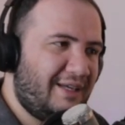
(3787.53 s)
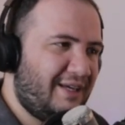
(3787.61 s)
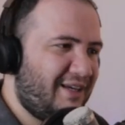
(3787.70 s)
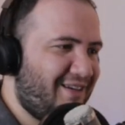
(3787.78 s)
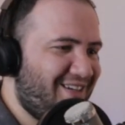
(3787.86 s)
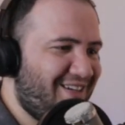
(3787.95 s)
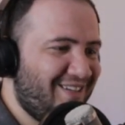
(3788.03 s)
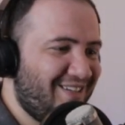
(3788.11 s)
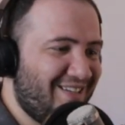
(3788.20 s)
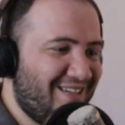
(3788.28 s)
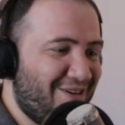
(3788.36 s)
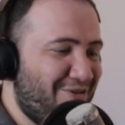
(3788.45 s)
and
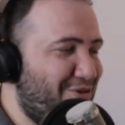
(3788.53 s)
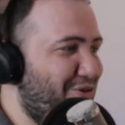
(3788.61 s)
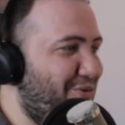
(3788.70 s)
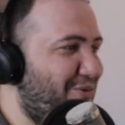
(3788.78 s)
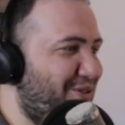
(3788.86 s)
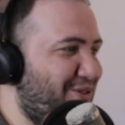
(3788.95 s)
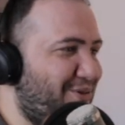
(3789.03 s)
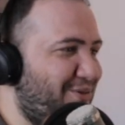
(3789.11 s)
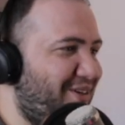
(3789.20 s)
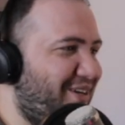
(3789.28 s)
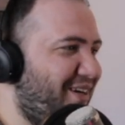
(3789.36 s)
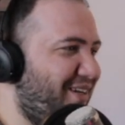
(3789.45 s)
I don't know what's
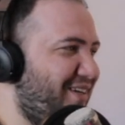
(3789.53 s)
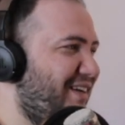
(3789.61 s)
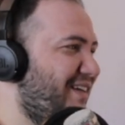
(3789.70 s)
going on.